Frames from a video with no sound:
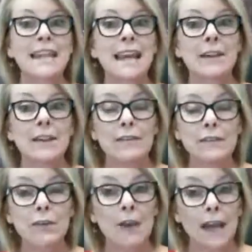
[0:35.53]
Now,
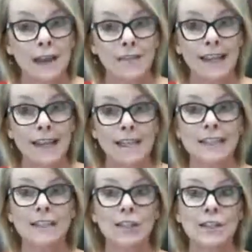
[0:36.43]
if you have any
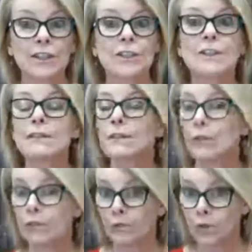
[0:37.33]
suggestions
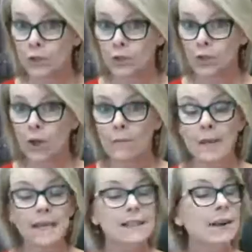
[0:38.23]
for future
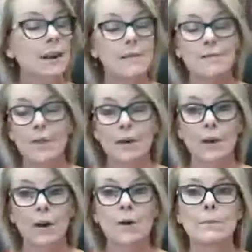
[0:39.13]
topics, I am
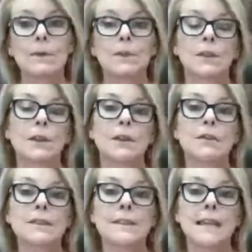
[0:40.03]
very open to
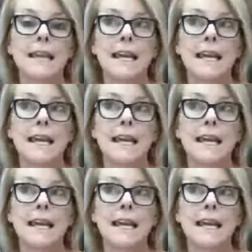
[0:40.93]
those,